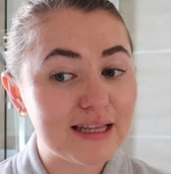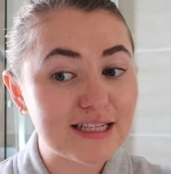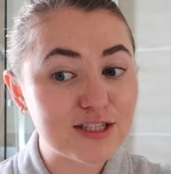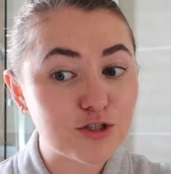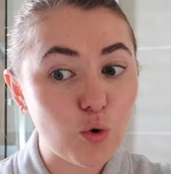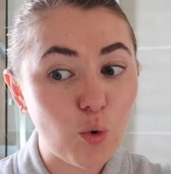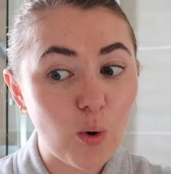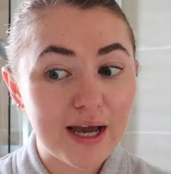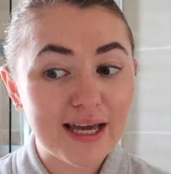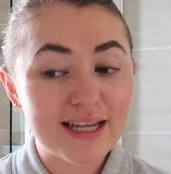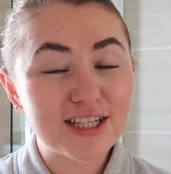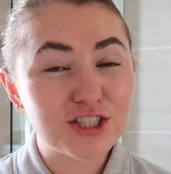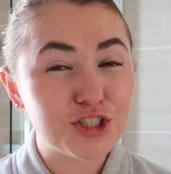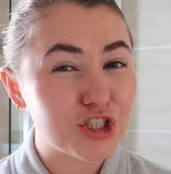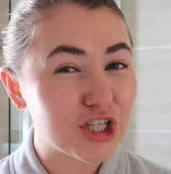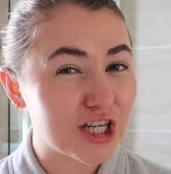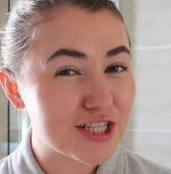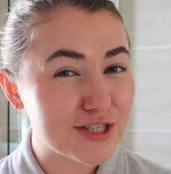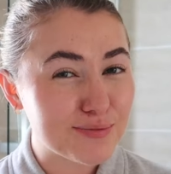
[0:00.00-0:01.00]
That's quite an
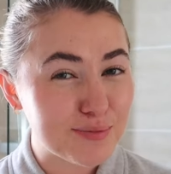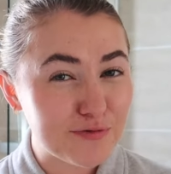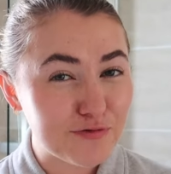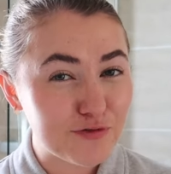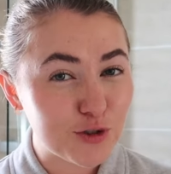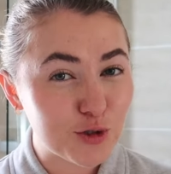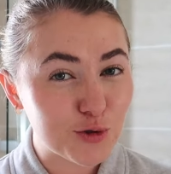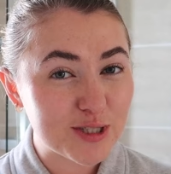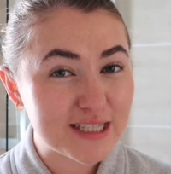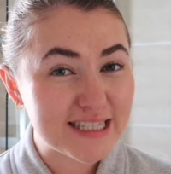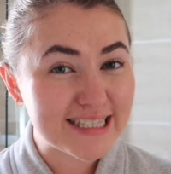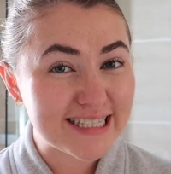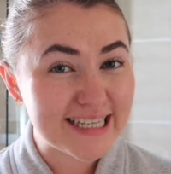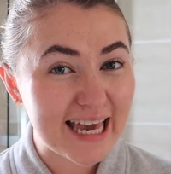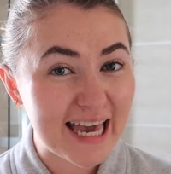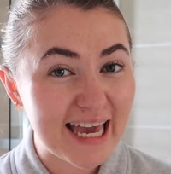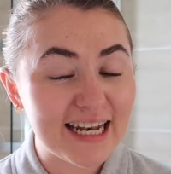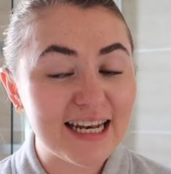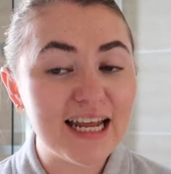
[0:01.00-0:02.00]
adjustment for your
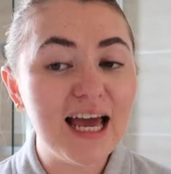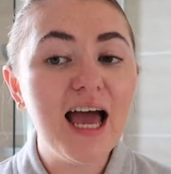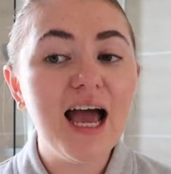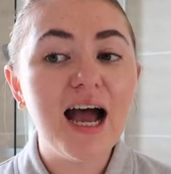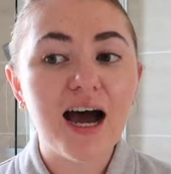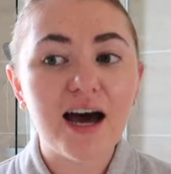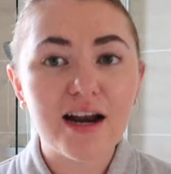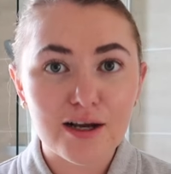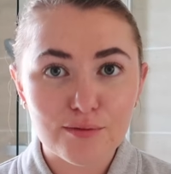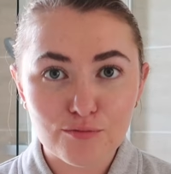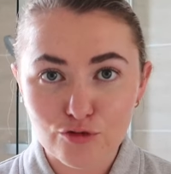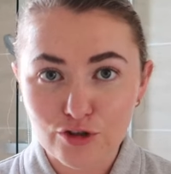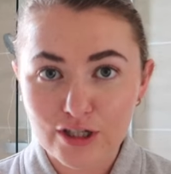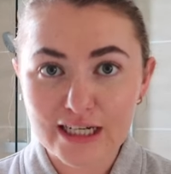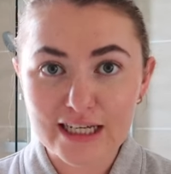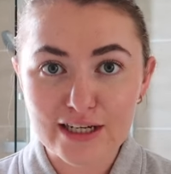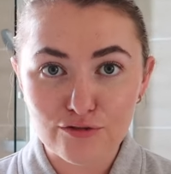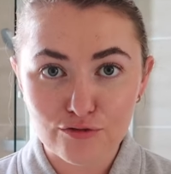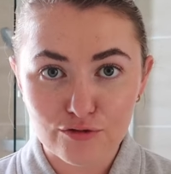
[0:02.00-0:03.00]
skin, and I'm
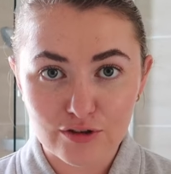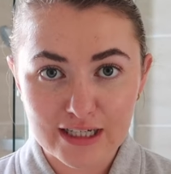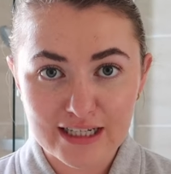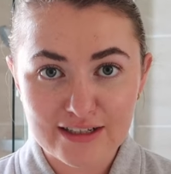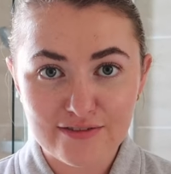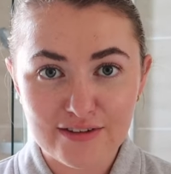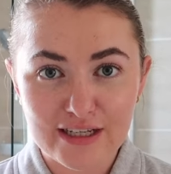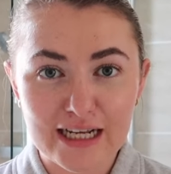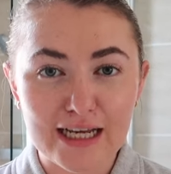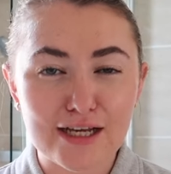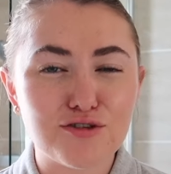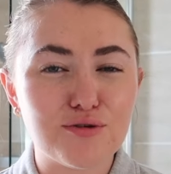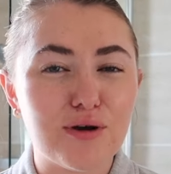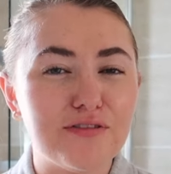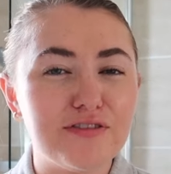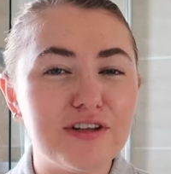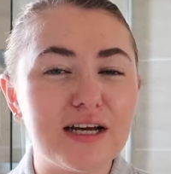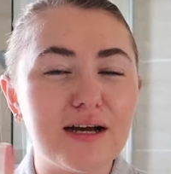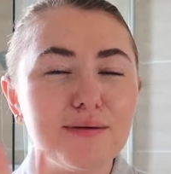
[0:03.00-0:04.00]
really, really feeling it. So
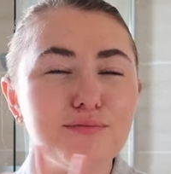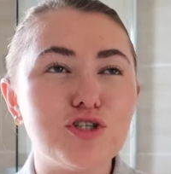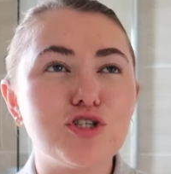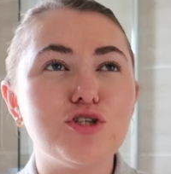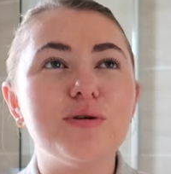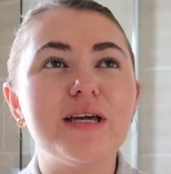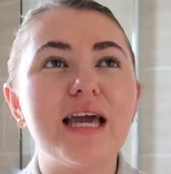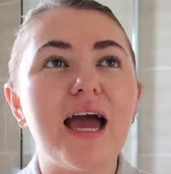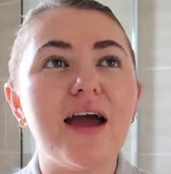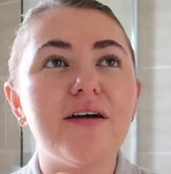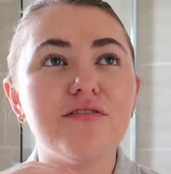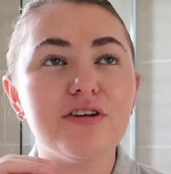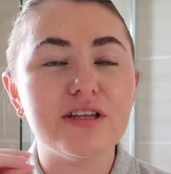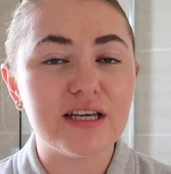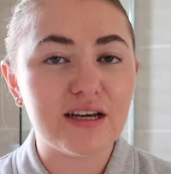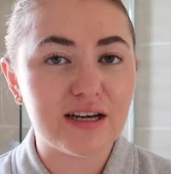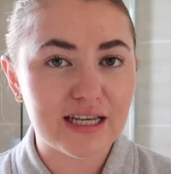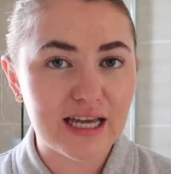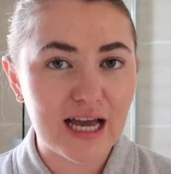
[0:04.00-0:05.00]
I feel like I'm just doing
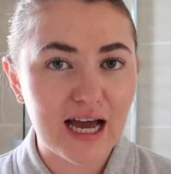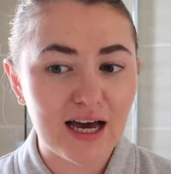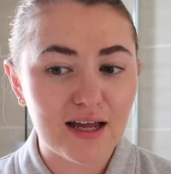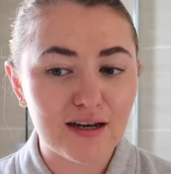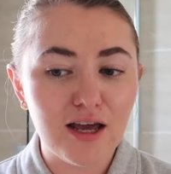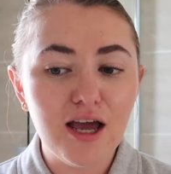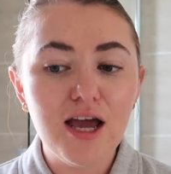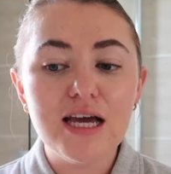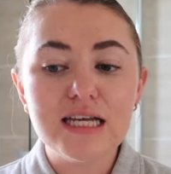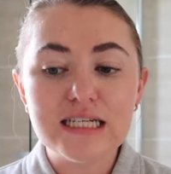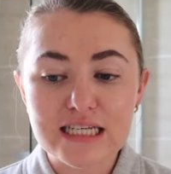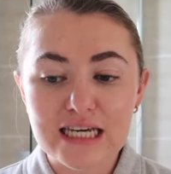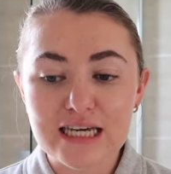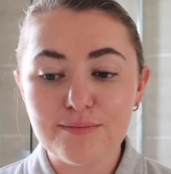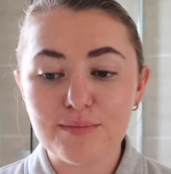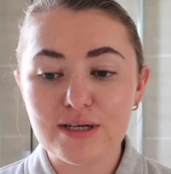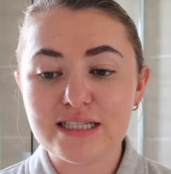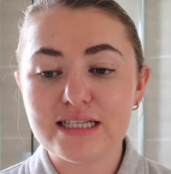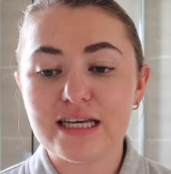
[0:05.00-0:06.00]
everything I can to
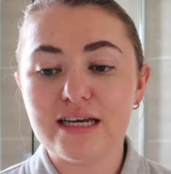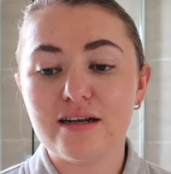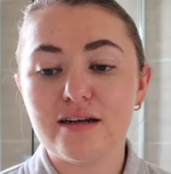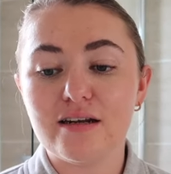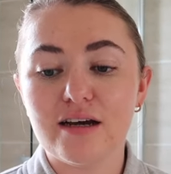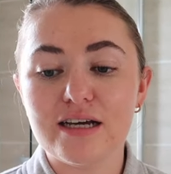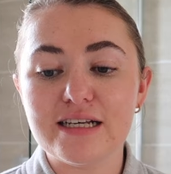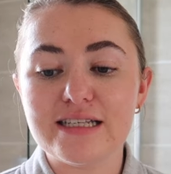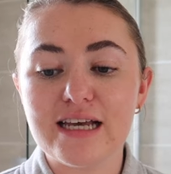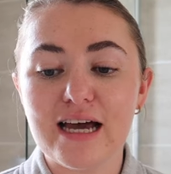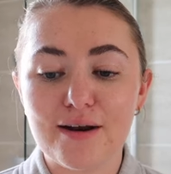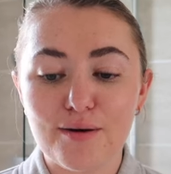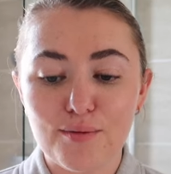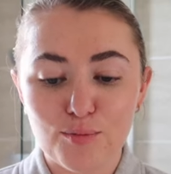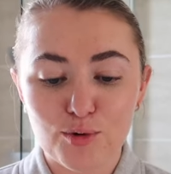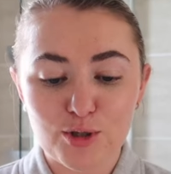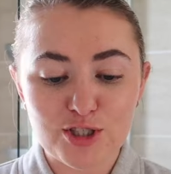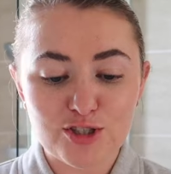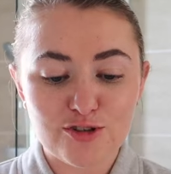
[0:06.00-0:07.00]
keep my skin nice and
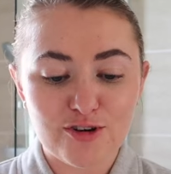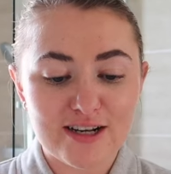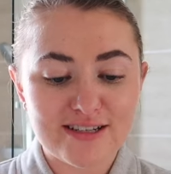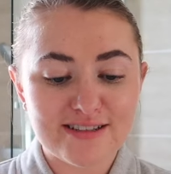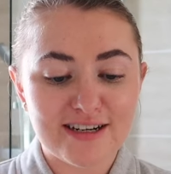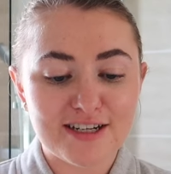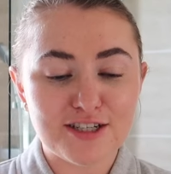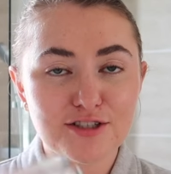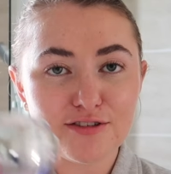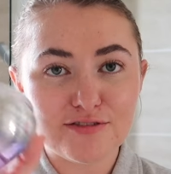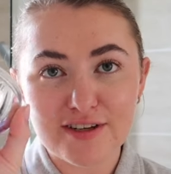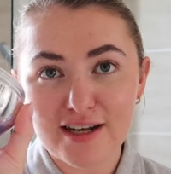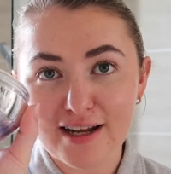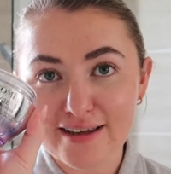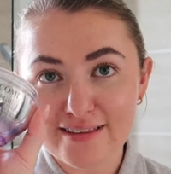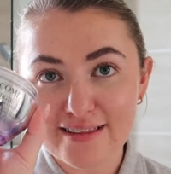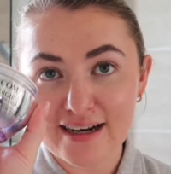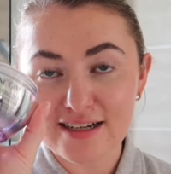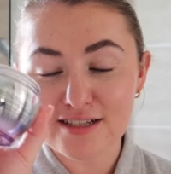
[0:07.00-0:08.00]
moisturized, and I do feel
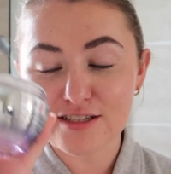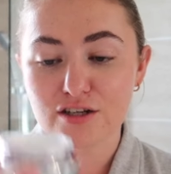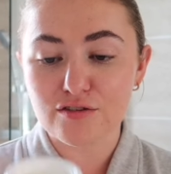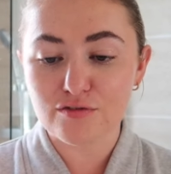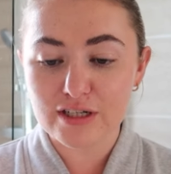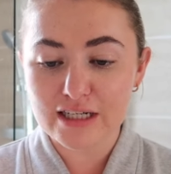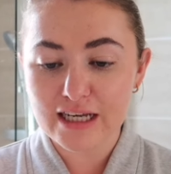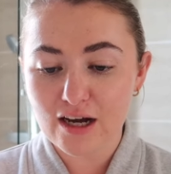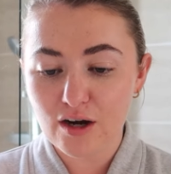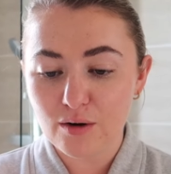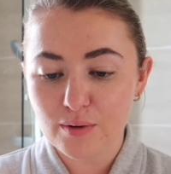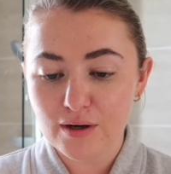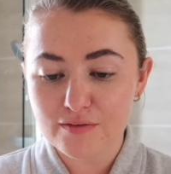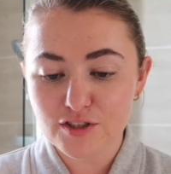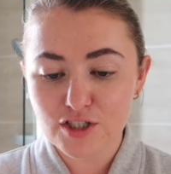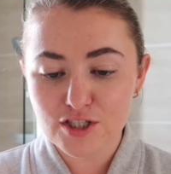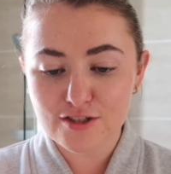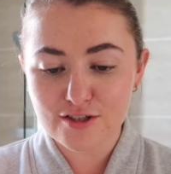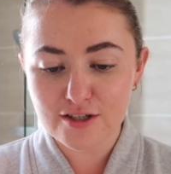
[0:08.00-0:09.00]
like that is going to really help. I
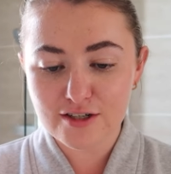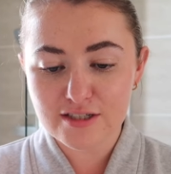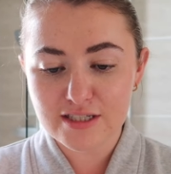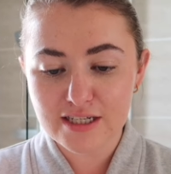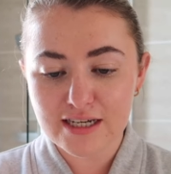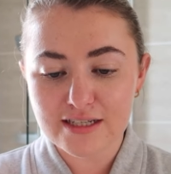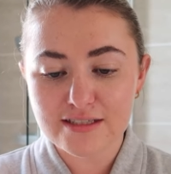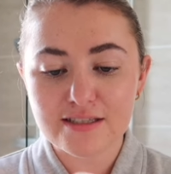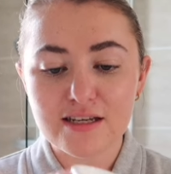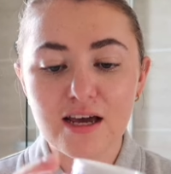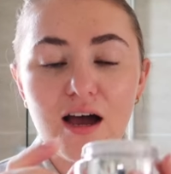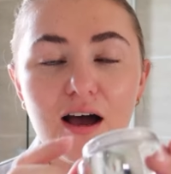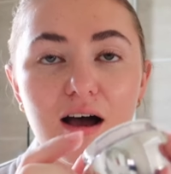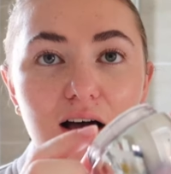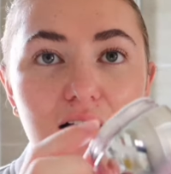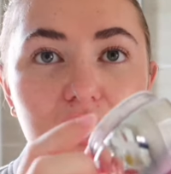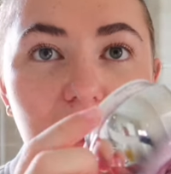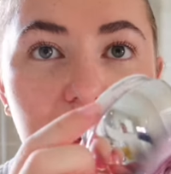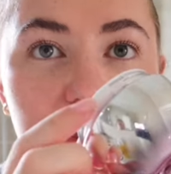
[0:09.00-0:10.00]
just noticed,
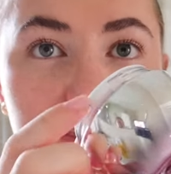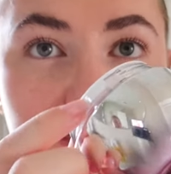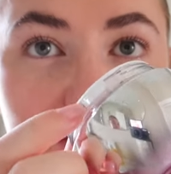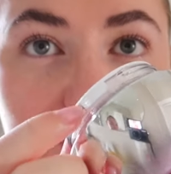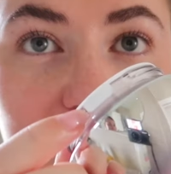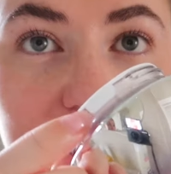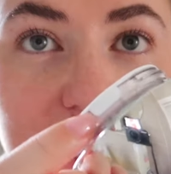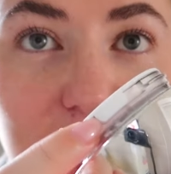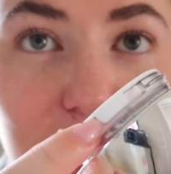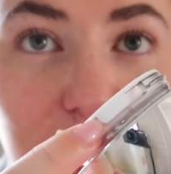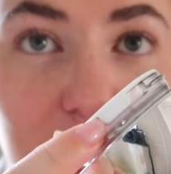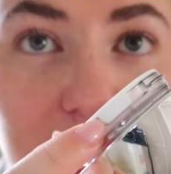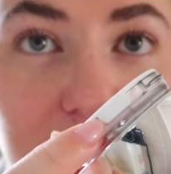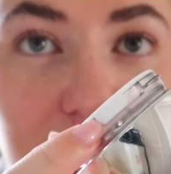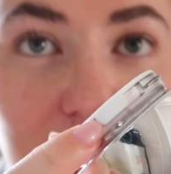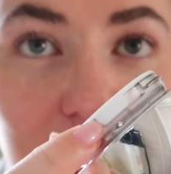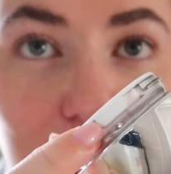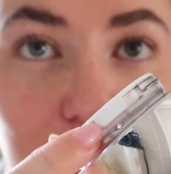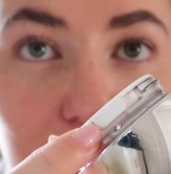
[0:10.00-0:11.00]
I think these are
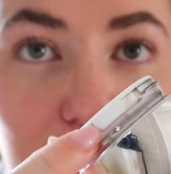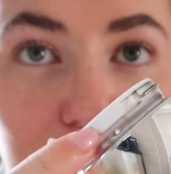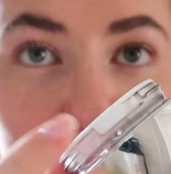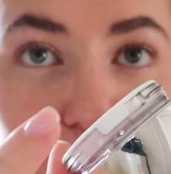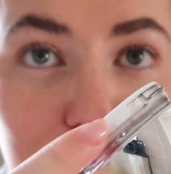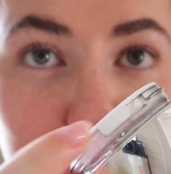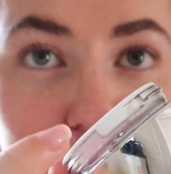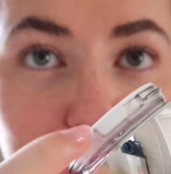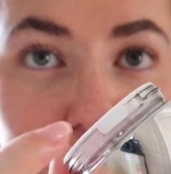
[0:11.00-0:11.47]
refillable.